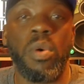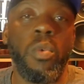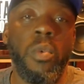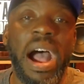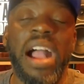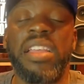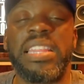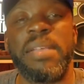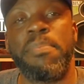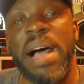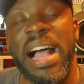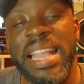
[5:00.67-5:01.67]
why are
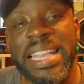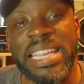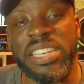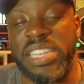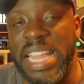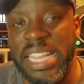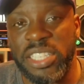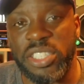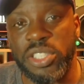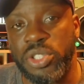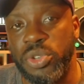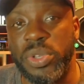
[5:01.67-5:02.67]
they buying it and
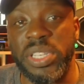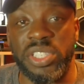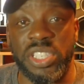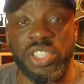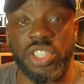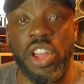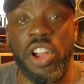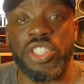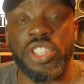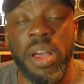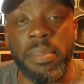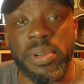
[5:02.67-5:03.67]
dancing to it in such
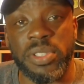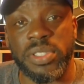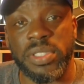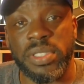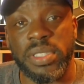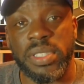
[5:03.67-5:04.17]
large numbers?